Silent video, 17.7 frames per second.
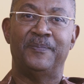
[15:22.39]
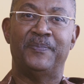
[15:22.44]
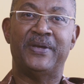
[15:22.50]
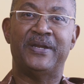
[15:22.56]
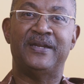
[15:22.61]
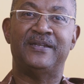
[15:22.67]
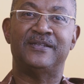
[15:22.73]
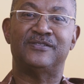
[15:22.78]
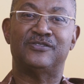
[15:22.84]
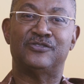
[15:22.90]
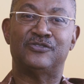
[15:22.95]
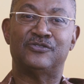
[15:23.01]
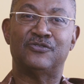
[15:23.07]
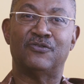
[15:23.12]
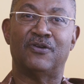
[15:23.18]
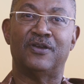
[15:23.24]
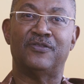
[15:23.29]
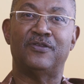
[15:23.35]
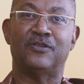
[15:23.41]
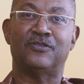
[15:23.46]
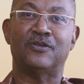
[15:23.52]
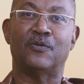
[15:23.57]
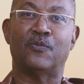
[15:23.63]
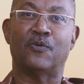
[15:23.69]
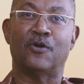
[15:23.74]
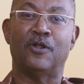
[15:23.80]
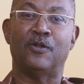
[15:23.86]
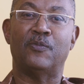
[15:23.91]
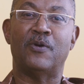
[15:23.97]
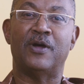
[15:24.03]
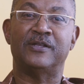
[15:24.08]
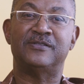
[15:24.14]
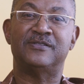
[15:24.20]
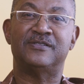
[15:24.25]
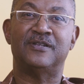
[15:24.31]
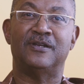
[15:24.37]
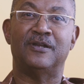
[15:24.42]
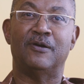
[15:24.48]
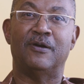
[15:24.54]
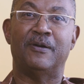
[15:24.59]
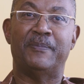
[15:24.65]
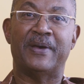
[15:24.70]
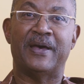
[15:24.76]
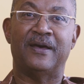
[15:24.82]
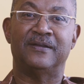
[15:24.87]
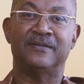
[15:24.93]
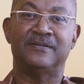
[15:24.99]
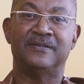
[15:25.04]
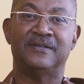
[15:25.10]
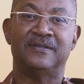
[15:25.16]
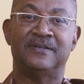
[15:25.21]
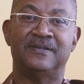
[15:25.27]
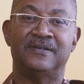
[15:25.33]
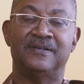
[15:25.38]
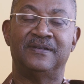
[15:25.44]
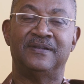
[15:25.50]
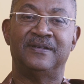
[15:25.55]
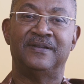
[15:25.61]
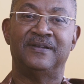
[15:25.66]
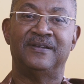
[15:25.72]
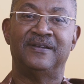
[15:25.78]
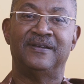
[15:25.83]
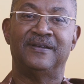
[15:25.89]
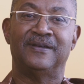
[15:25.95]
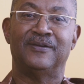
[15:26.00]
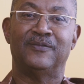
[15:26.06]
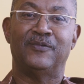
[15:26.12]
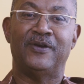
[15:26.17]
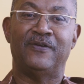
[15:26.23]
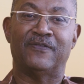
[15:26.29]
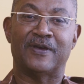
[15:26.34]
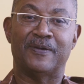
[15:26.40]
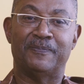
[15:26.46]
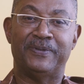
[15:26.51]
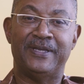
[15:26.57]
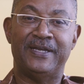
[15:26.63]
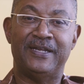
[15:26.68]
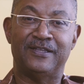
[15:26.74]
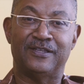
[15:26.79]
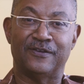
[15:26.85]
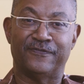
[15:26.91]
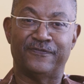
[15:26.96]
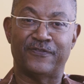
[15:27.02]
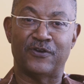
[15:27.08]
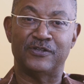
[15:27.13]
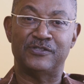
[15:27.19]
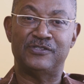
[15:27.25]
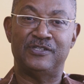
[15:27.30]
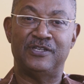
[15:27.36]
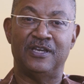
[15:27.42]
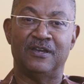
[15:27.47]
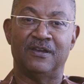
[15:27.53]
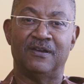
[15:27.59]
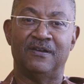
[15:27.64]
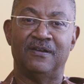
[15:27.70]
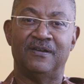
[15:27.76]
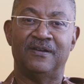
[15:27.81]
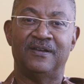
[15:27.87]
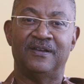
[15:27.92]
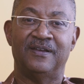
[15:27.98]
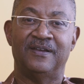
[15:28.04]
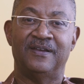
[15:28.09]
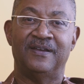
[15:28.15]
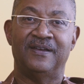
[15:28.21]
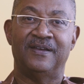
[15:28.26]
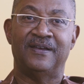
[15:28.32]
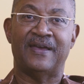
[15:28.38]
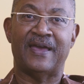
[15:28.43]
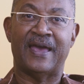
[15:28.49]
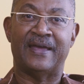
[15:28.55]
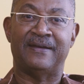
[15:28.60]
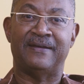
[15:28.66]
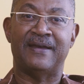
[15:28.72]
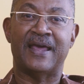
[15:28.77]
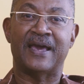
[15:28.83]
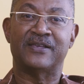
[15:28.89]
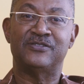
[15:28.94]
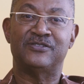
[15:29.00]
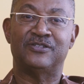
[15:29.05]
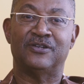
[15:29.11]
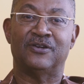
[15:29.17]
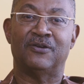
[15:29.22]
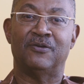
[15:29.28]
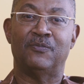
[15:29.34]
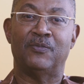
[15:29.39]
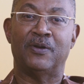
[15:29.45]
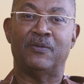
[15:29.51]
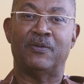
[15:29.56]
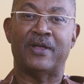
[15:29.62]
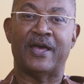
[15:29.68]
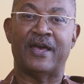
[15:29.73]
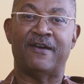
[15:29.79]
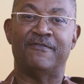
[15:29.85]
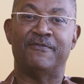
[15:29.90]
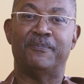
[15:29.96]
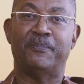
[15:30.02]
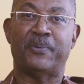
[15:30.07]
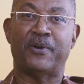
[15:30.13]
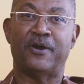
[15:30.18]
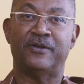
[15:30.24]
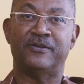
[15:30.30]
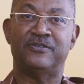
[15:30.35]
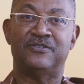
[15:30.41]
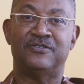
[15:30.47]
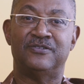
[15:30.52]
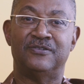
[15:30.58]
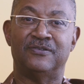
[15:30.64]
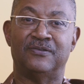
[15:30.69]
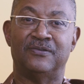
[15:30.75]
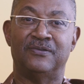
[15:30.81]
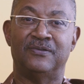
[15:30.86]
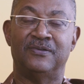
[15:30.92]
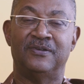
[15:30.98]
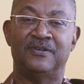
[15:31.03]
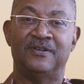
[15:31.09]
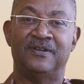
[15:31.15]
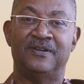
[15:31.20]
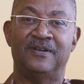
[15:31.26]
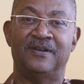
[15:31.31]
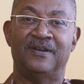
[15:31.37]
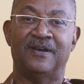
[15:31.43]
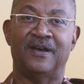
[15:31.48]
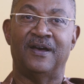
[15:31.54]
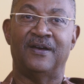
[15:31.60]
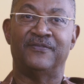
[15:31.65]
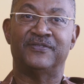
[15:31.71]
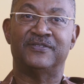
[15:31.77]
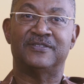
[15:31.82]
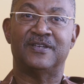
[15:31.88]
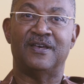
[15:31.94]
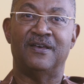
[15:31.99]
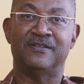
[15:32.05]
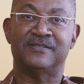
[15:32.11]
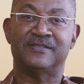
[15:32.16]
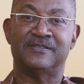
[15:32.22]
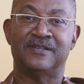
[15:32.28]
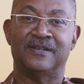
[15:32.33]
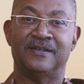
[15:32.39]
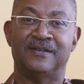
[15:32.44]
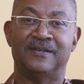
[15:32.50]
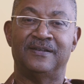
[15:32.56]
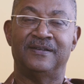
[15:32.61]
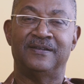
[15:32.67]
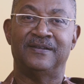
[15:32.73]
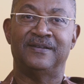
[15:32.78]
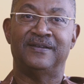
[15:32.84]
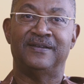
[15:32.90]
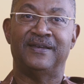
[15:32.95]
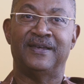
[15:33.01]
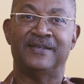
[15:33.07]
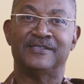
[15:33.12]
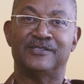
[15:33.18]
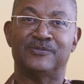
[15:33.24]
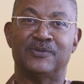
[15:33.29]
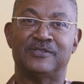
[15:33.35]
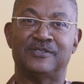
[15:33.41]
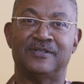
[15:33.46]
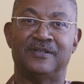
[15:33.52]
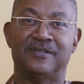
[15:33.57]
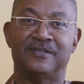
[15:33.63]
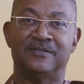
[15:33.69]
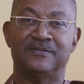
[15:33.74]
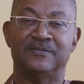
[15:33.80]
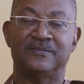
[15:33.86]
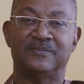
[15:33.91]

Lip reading: but it is a story that the world wants to know about. We've completed the first year, and next year we will have part 2 of Tulsa in Switzerland.